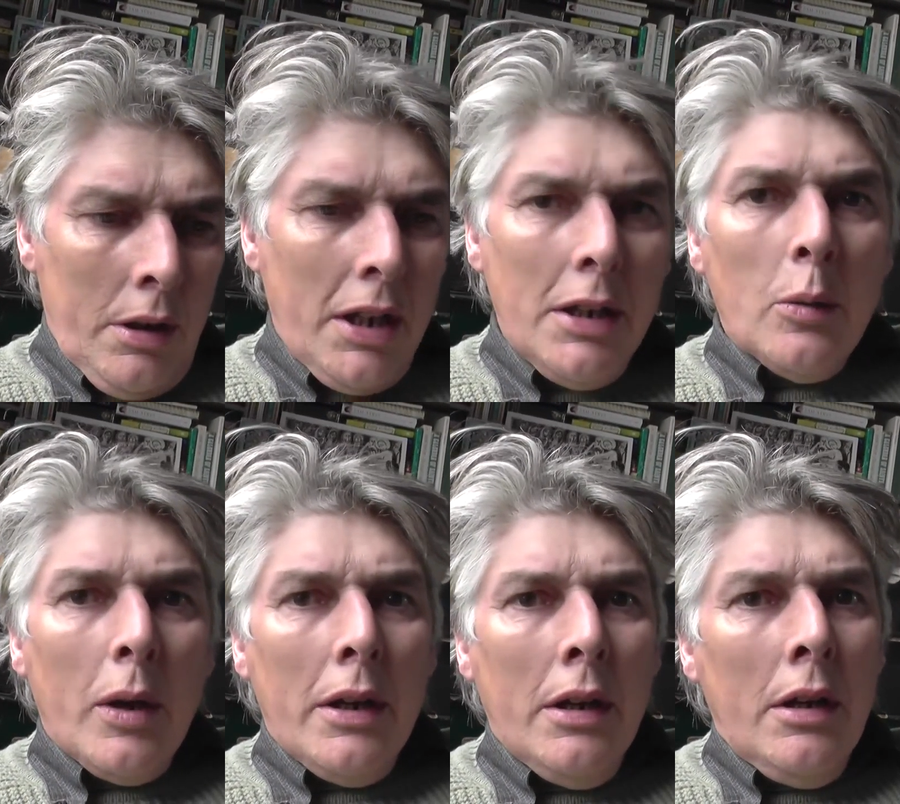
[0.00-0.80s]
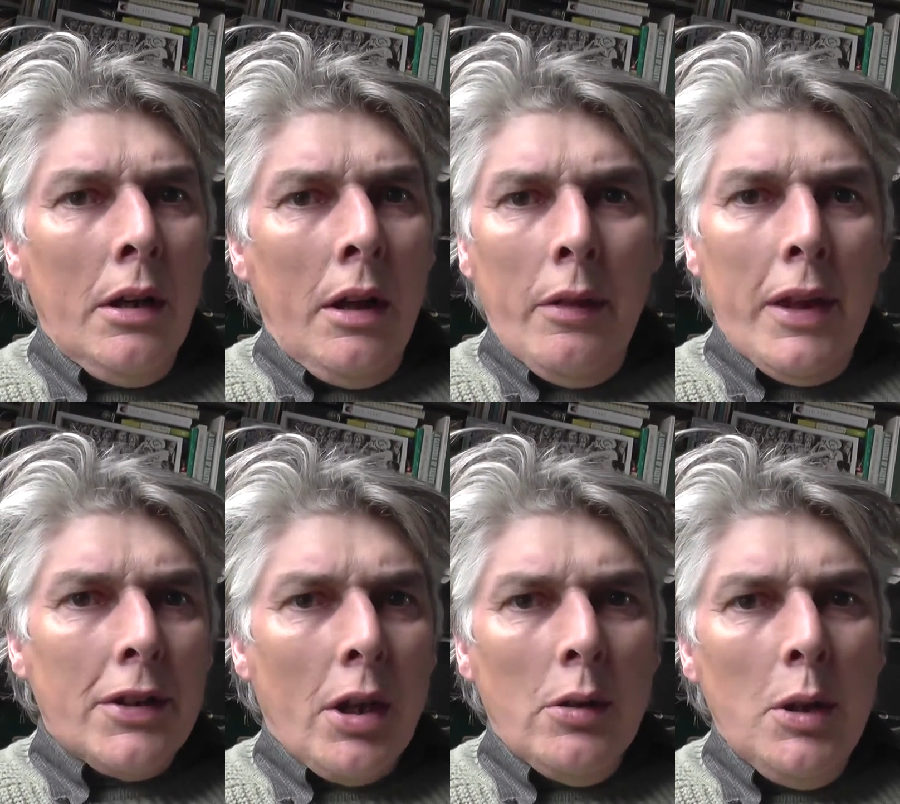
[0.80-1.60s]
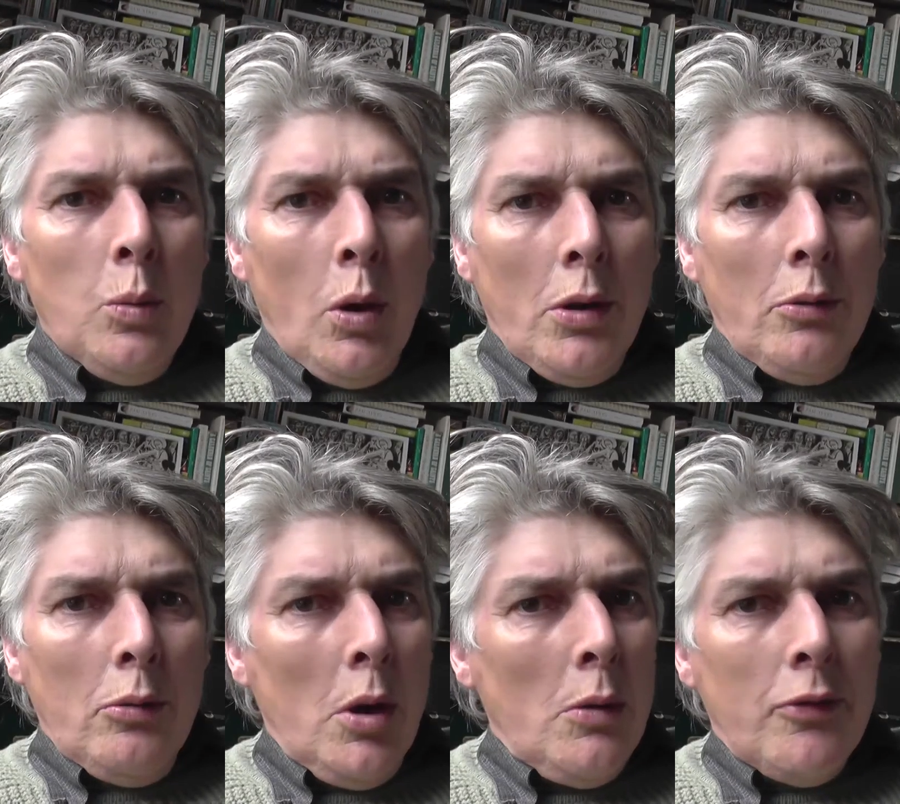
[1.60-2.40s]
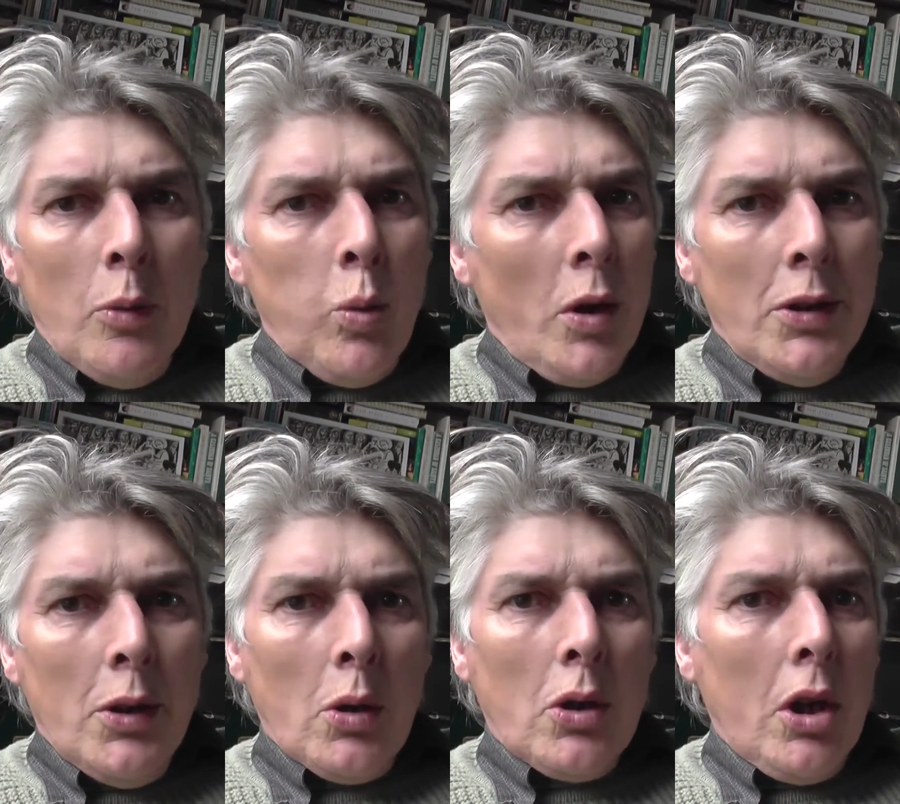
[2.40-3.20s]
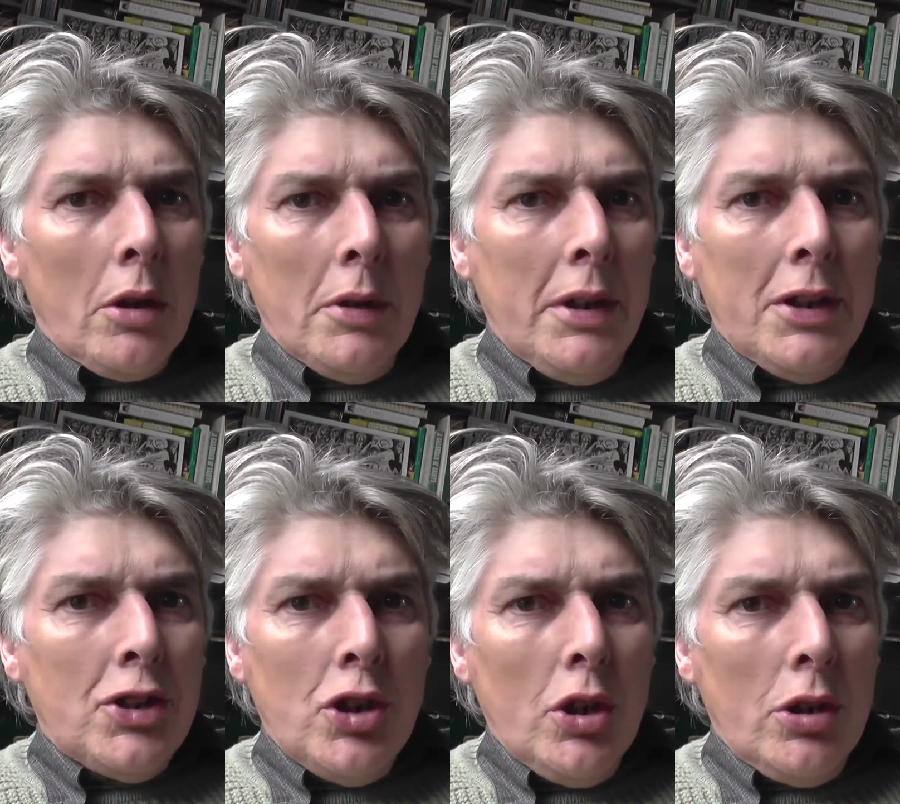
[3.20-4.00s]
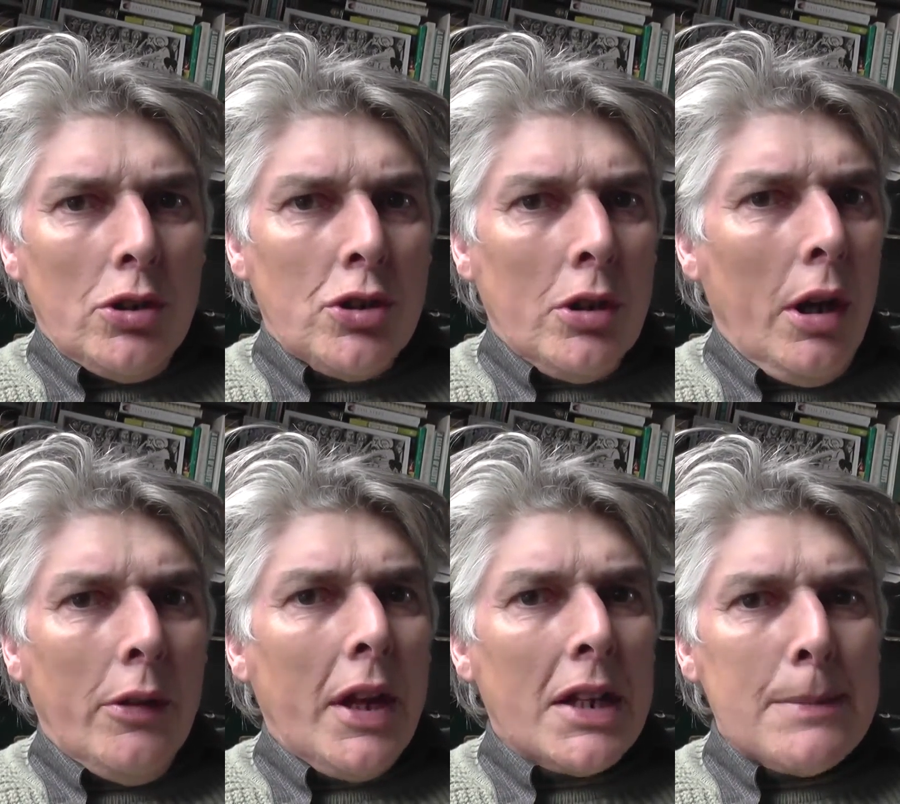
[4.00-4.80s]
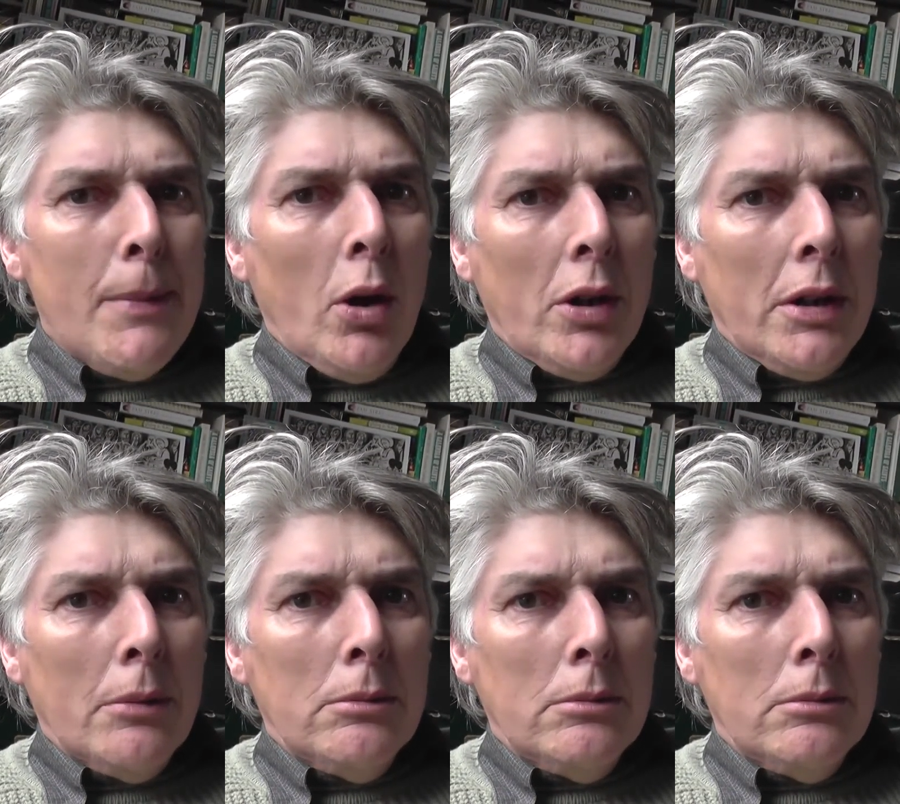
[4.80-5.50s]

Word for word: Anyway, there's only one room for one dog collar in this church, and that's mine.